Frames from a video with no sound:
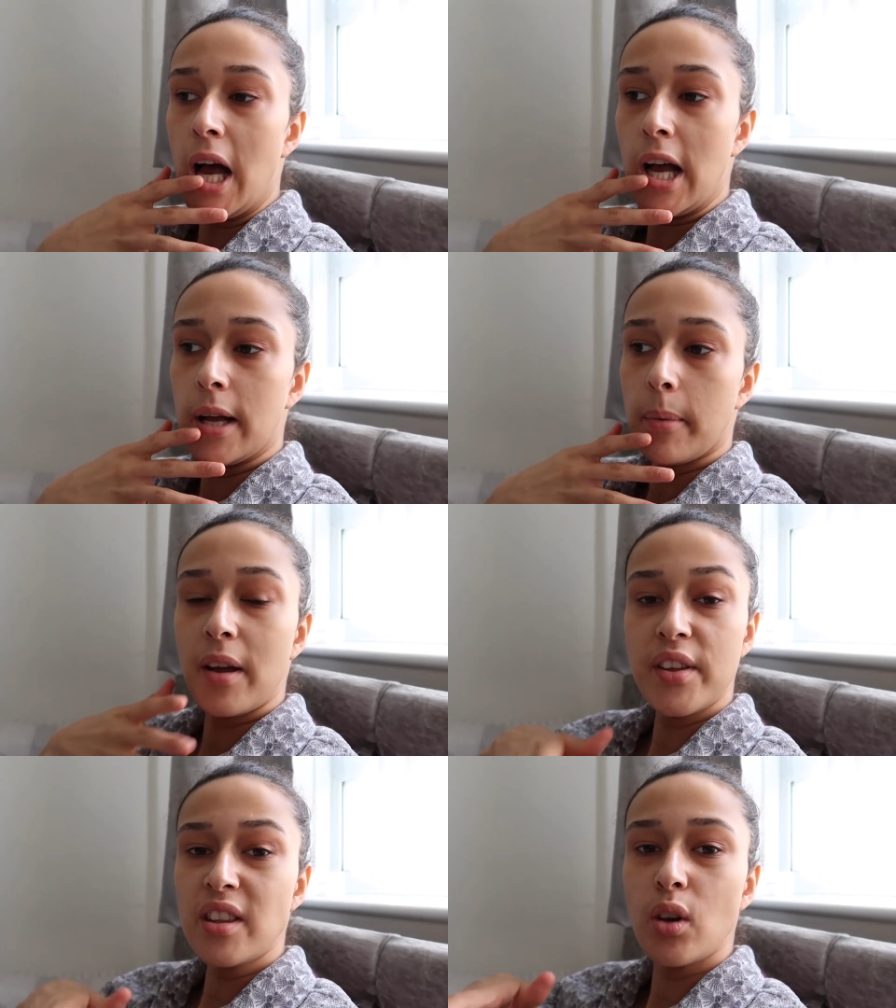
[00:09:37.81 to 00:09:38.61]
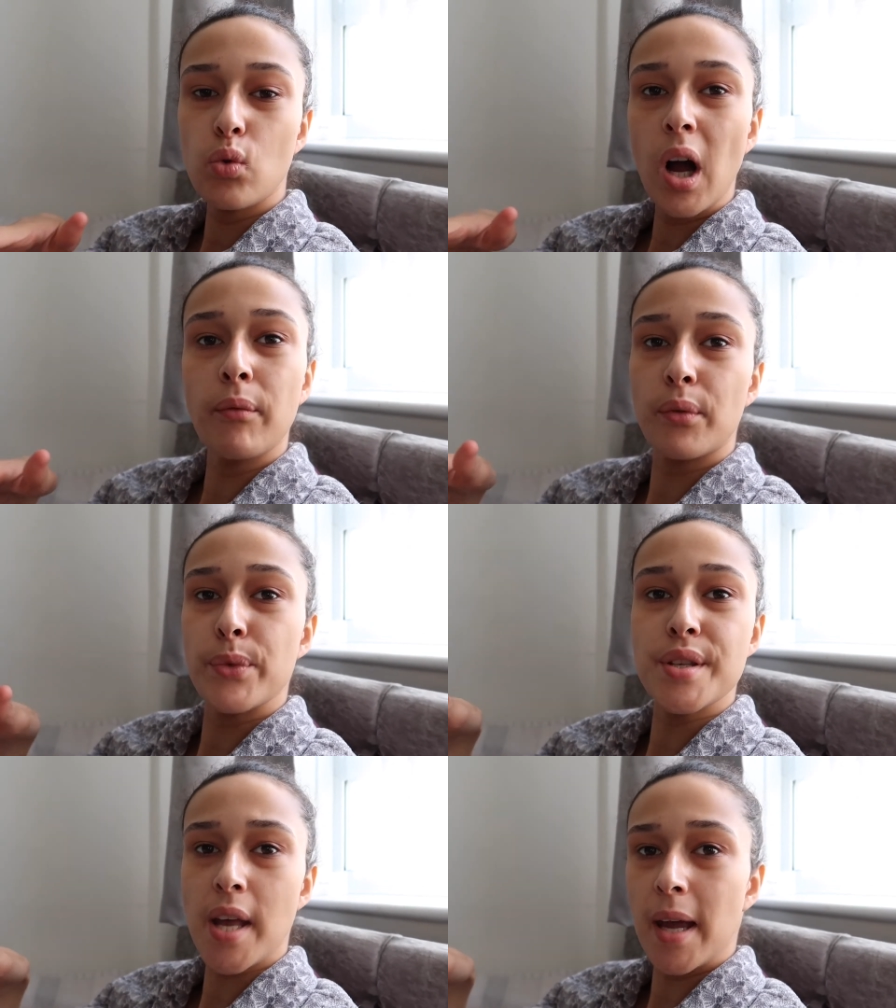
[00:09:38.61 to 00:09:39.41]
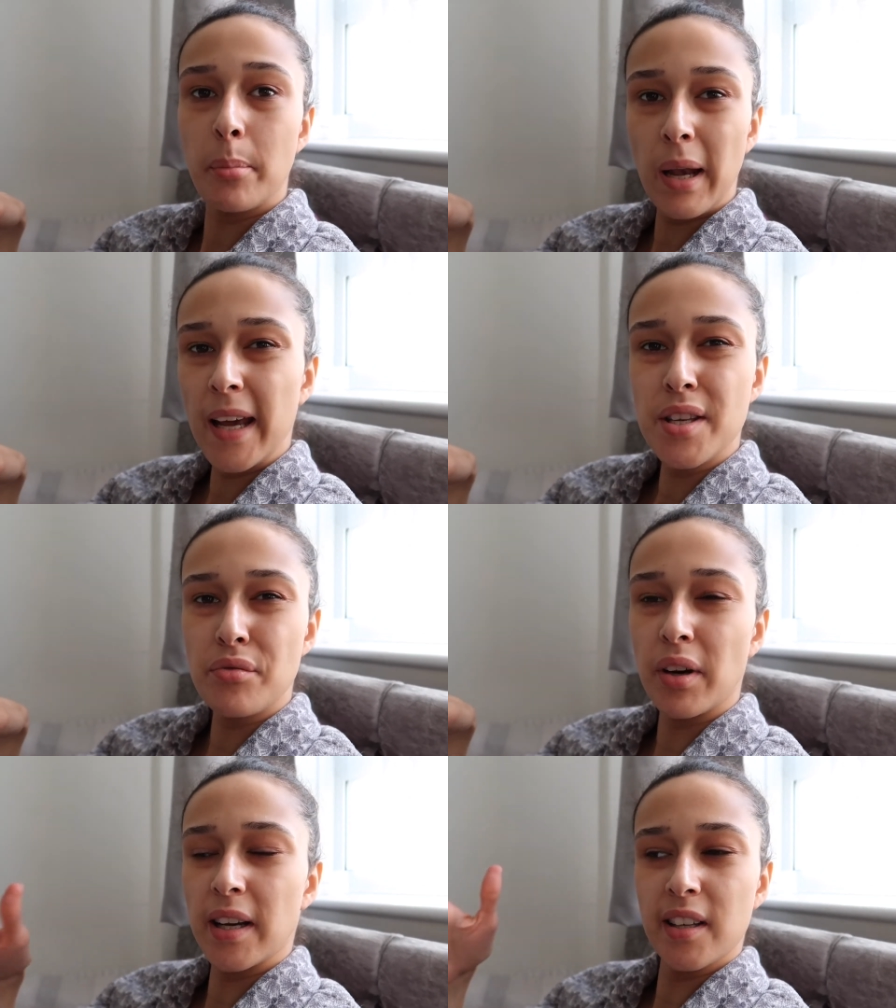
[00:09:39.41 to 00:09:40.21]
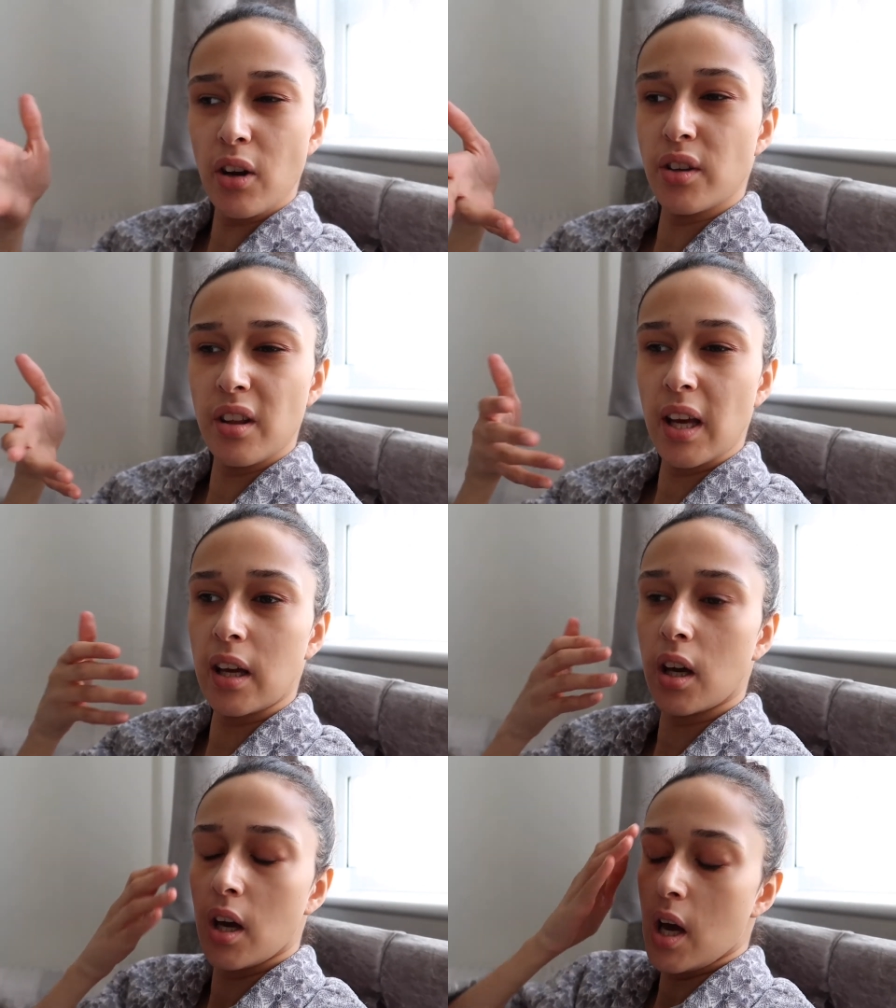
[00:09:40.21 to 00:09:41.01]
Um, I think they all come from the same place, really, don't you think?